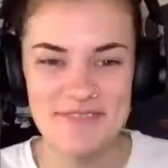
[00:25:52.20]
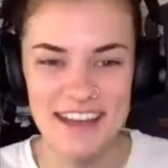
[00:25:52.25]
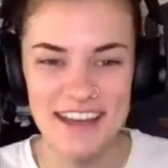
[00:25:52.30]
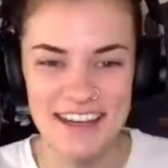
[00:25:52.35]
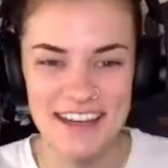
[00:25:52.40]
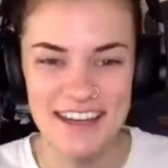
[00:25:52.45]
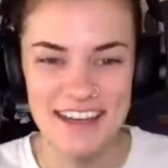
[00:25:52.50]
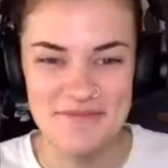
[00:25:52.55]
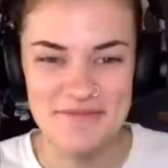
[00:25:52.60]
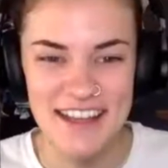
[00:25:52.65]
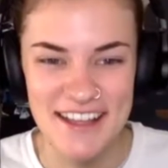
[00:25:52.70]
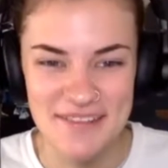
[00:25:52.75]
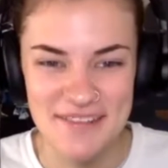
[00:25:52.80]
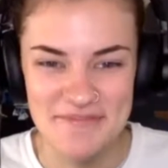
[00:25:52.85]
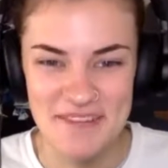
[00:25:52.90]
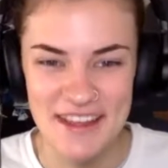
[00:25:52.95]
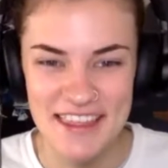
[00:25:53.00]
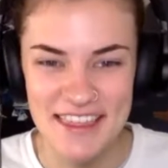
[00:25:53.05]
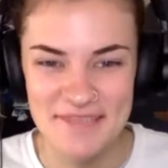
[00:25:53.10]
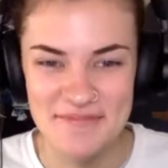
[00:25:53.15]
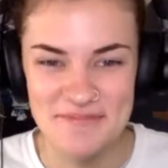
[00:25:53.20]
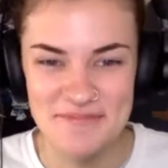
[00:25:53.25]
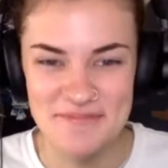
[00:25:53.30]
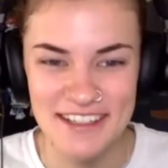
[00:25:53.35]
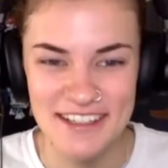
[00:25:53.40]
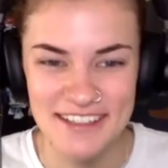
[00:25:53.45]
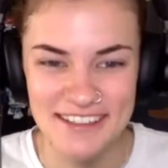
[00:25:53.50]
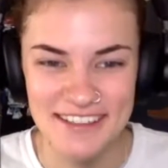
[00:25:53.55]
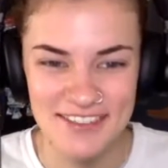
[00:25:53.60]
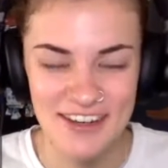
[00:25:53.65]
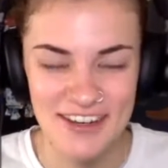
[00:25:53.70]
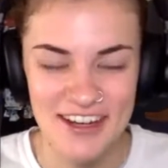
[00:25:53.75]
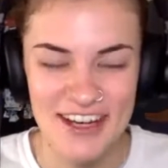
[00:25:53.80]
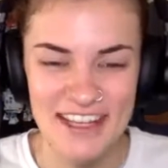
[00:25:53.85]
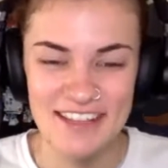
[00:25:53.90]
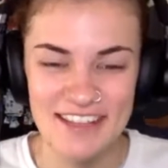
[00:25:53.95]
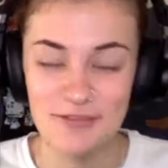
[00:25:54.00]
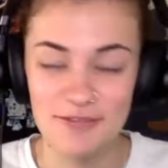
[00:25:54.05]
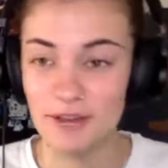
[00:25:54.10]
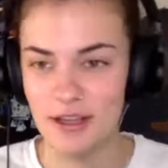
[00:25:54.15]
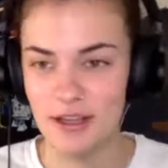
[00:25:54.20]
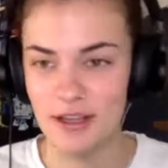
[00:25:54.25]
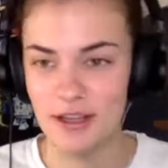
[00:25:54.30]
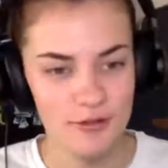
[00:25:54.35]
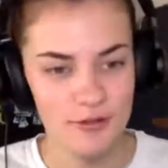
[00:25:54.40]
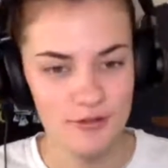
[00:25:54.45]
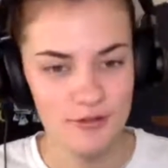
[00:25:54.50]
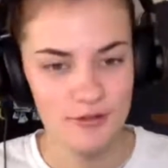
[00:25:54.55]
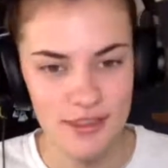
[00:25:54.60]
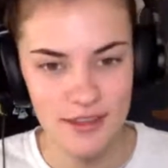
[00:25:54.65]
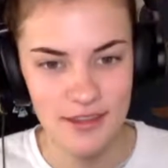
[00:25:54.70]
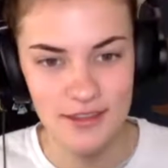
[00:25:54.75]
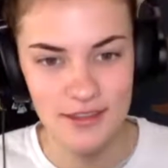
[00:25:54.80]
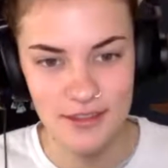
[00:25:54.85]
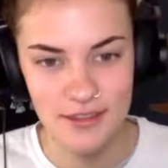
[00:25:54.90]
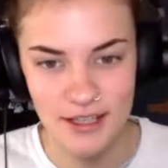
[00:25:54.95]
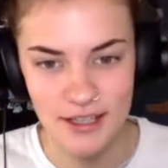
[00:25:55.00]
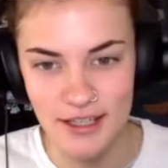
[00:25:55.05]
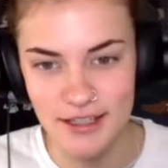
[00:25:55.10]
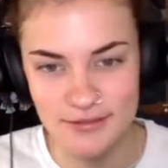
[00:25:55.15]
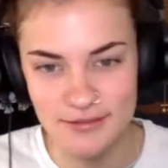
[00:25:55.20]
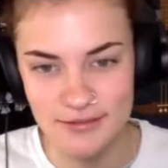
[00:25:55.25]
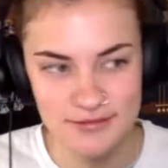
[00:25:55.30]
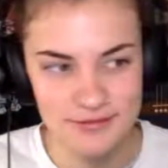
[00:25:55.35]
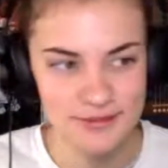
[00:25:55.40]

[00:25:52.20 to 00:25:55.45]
them rethink their life.